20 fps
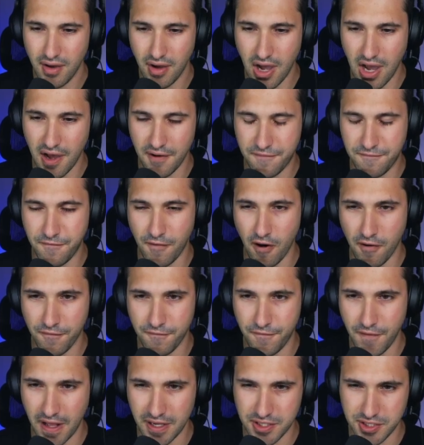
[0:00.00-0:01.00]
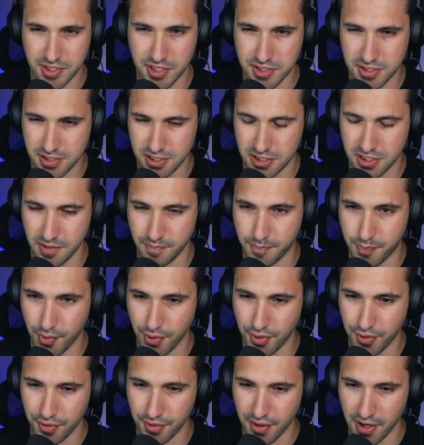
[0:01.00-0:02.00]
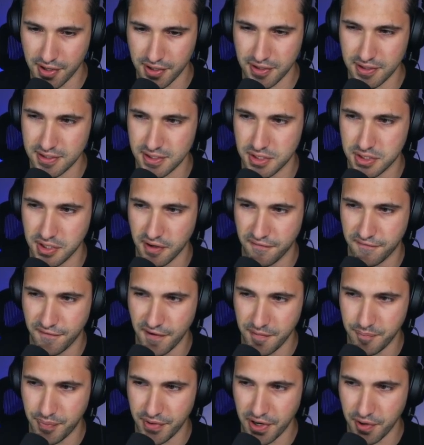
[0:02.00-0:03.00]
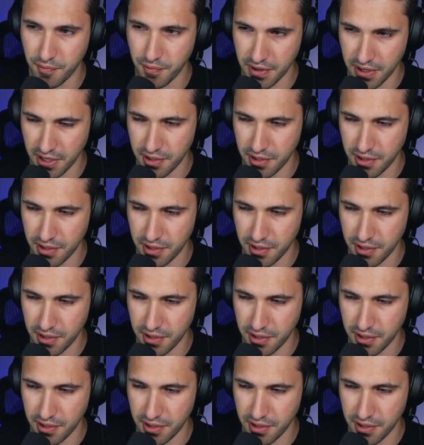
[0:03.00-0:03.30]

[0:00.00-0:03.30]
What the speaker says: Farfetch'd. This is just a bird. I think this is a tough fight, but I win.